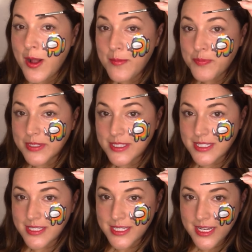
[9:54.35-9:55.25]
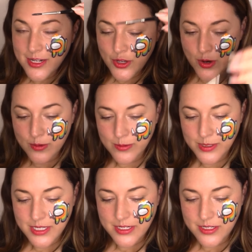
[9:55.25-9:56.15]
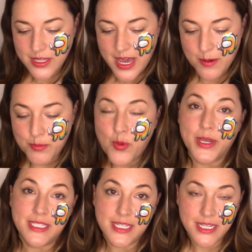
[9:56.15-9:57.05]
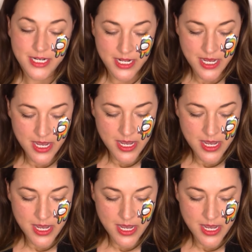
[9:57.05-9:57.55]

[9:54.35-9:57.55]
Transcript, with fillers: but since it goes into that pointed